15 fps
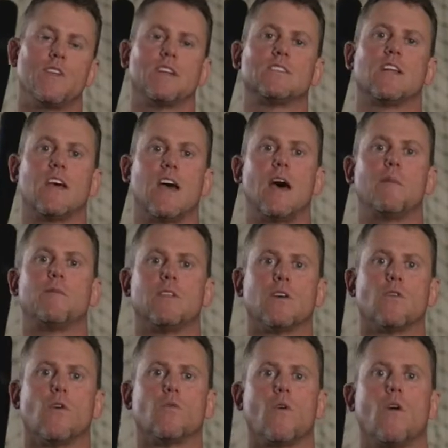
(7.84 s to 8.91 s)
things that happen
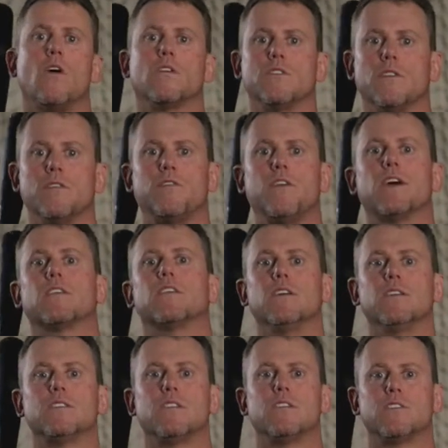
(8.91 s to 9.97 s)
that go wrong to affect
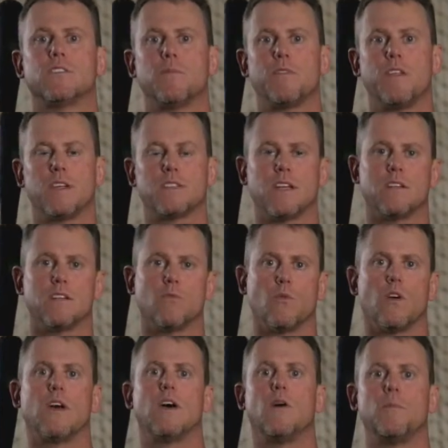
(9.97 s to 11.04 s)
this, and there's some things that
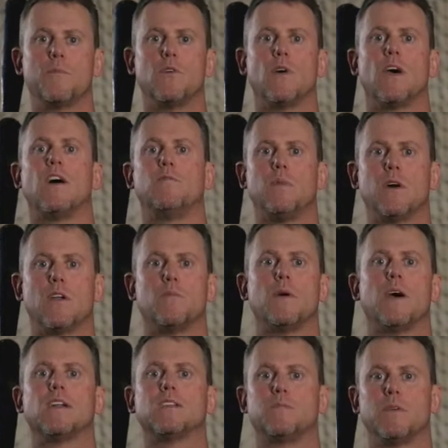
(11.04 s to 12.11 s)
will help you have better
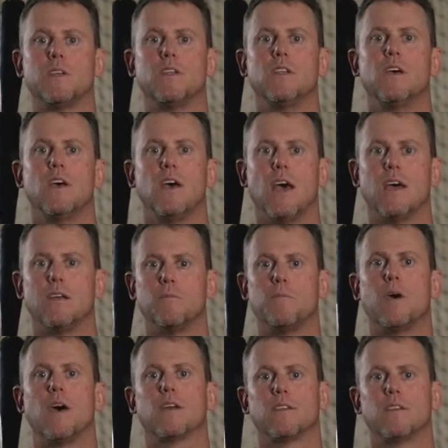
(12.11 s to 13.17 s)
bat speed at
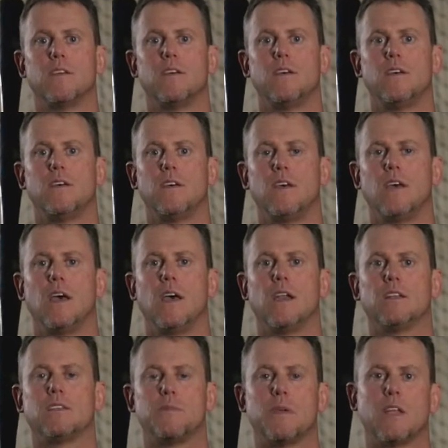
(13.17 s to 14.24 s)
impact. And
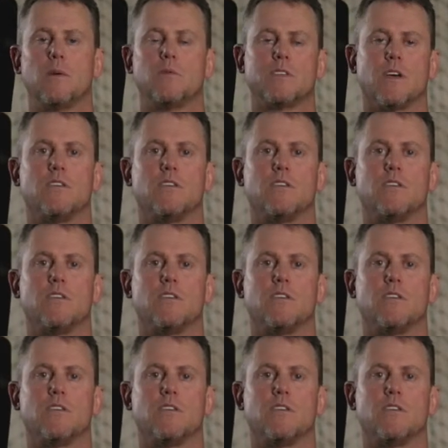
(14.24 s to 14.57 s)
it's being able to